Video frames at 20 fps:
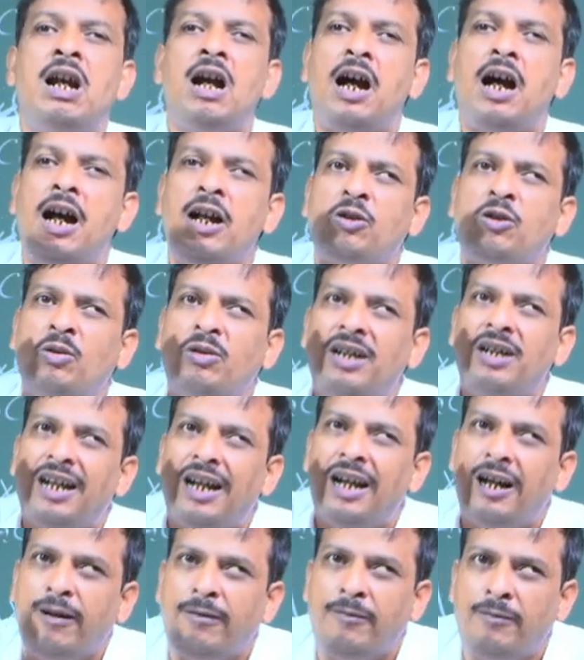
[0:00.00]
I should
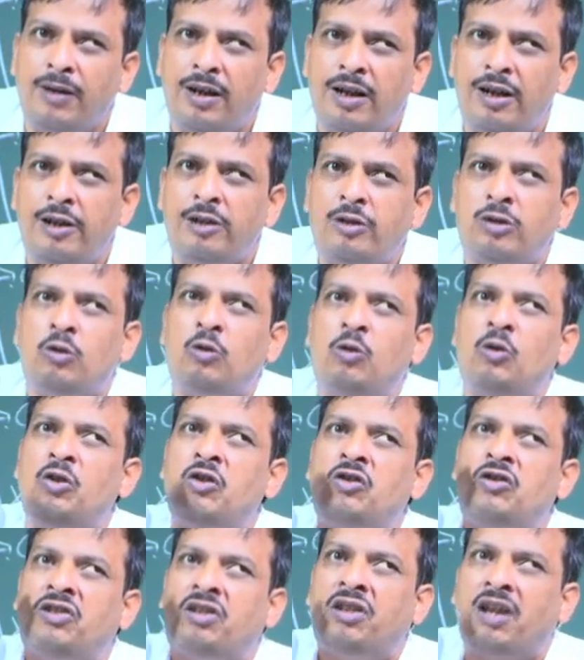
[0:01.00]
able to
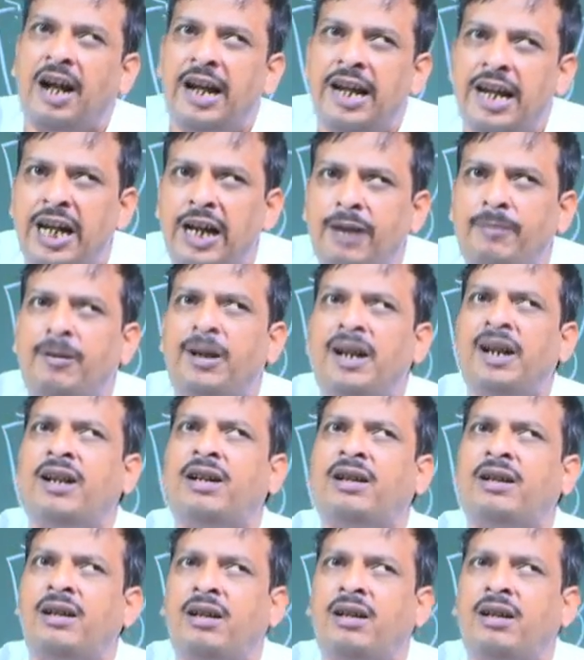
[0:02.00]
drive a